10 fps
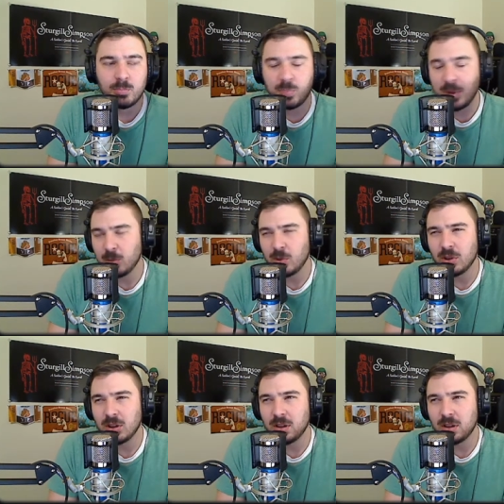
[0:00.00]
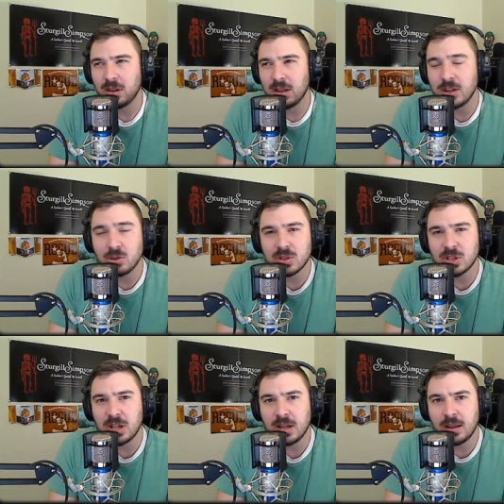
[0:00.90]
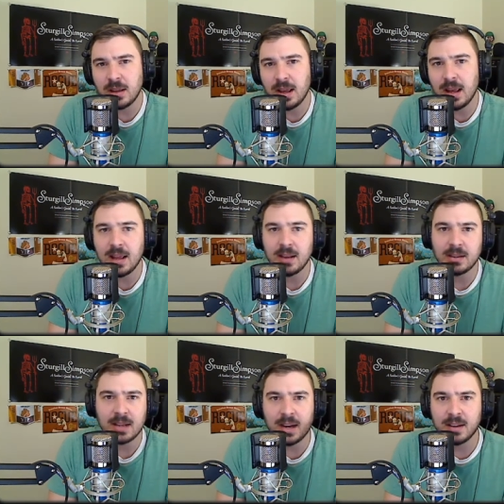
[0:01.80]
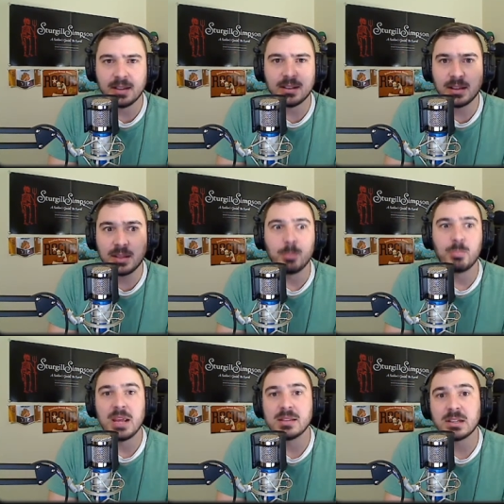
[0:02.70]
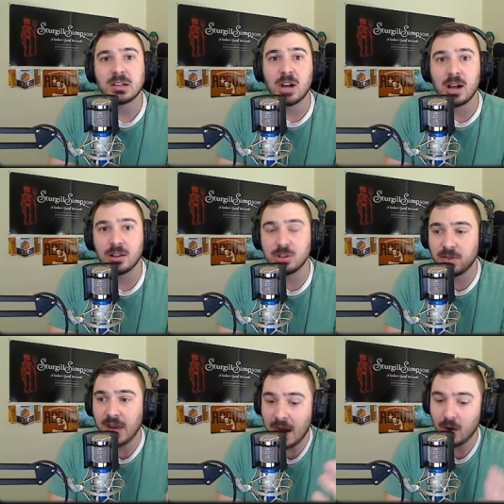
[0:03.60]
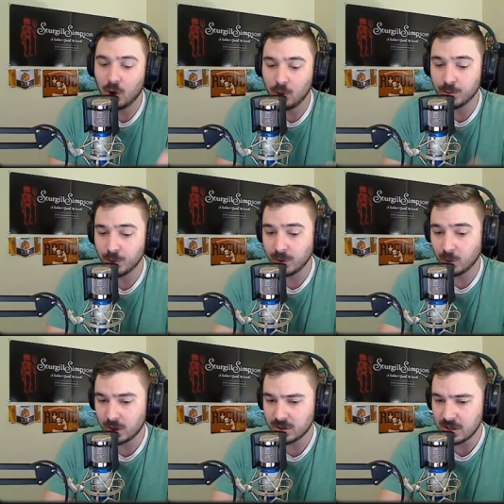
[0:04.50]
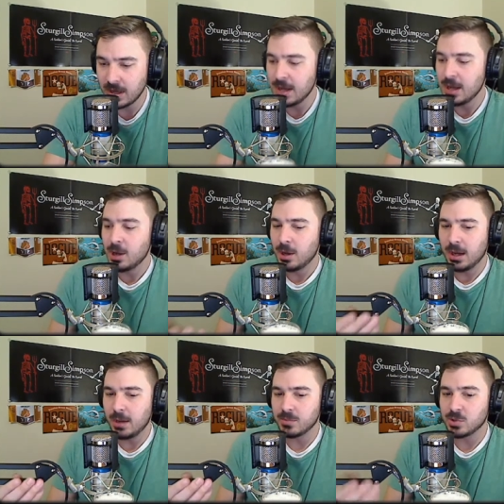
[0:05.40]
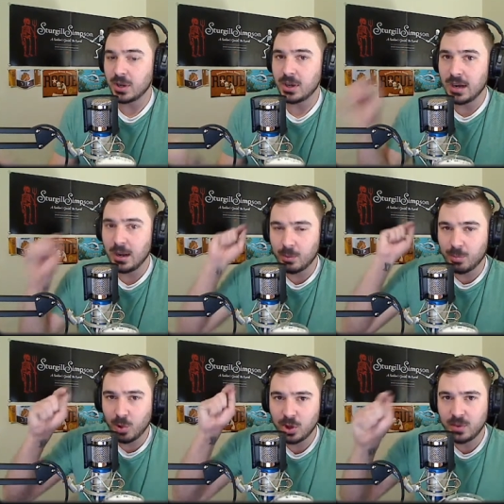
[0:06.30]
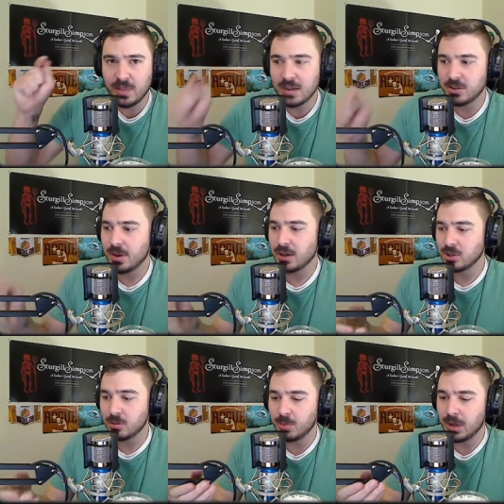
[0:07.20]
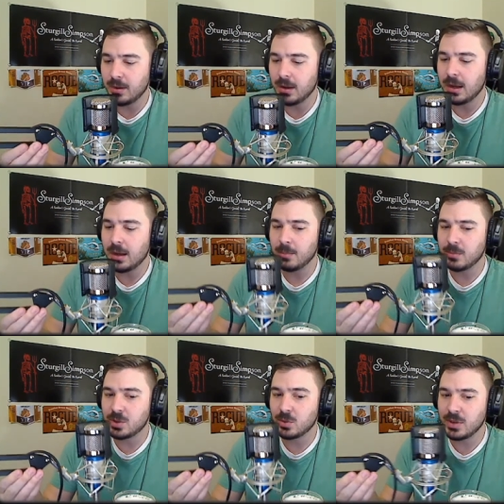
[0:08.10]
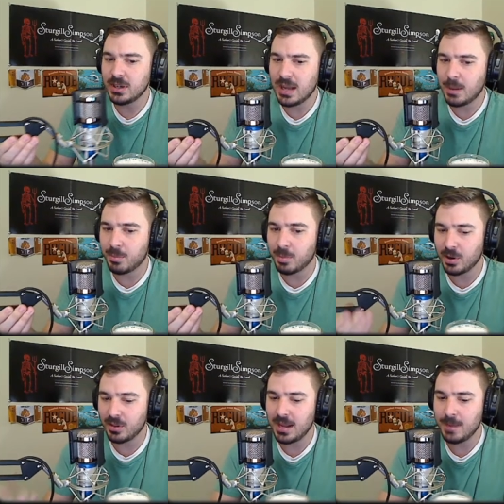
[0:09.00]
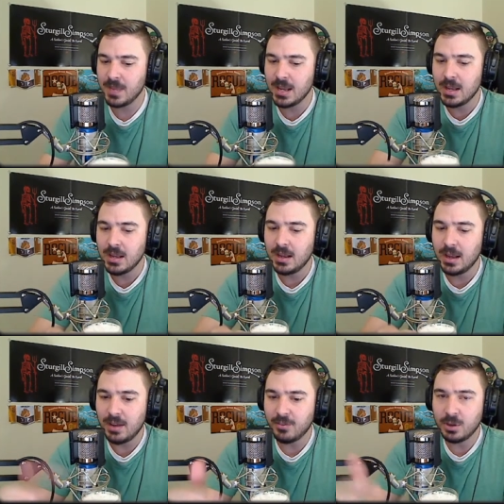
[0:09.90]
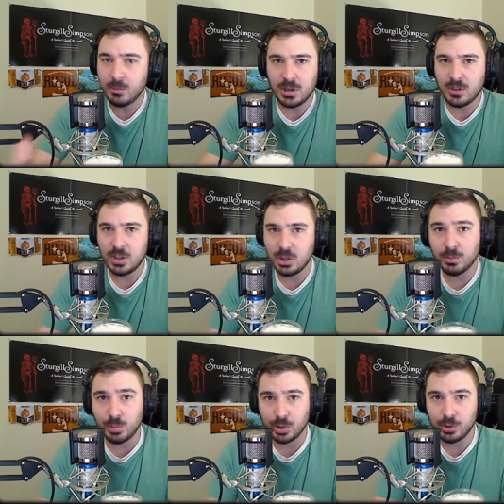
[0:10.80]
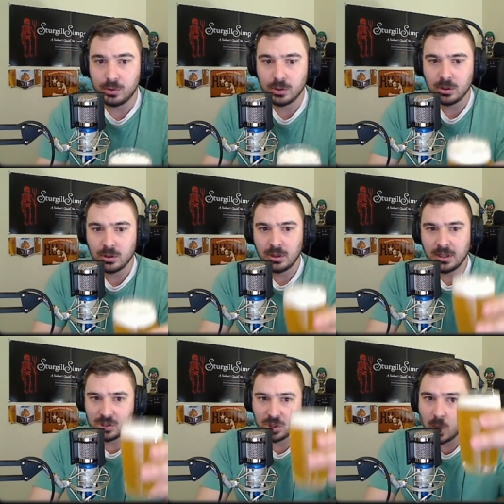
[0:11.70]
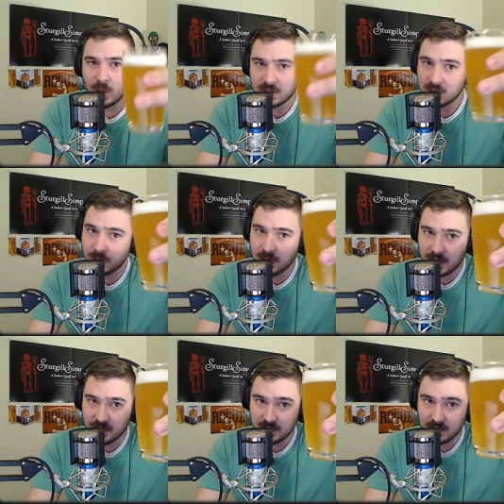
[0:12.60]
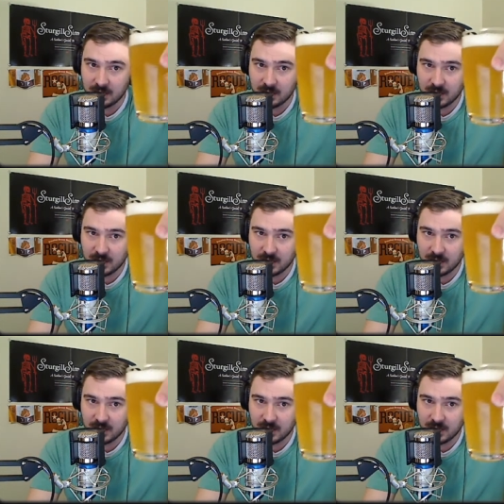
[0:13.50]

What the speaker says: people interested and kind of get like the basic knowledge of how home brewing works. So I would point you in that direction. But to recap part of that, every beer that you brew is going to be hazy.